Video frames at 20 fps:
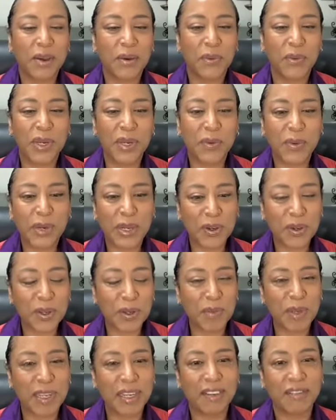we
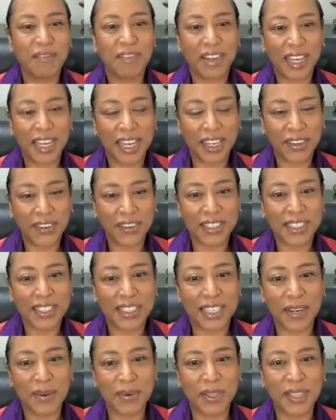welcome and invite you to
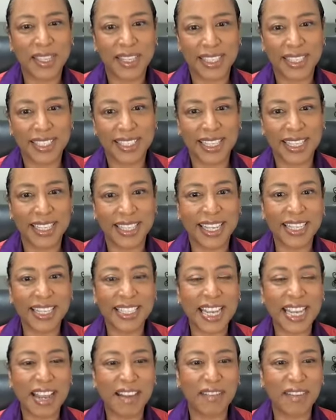stay with us and
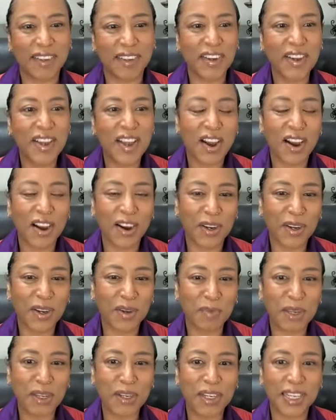let's have a, our
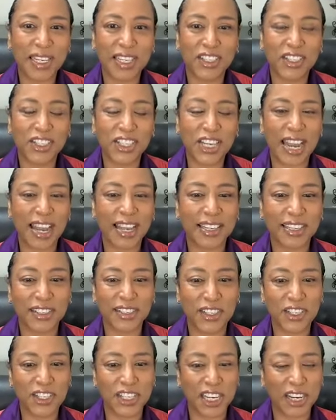community chat
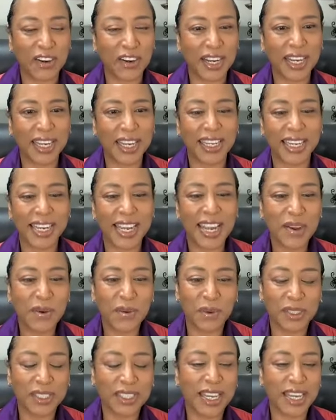and sharing and
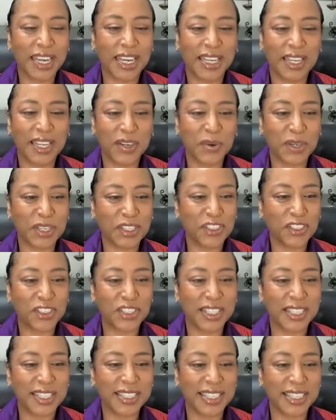we'll take any
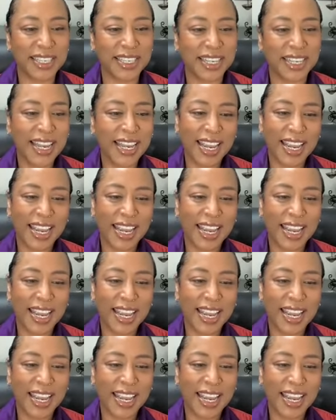questions and,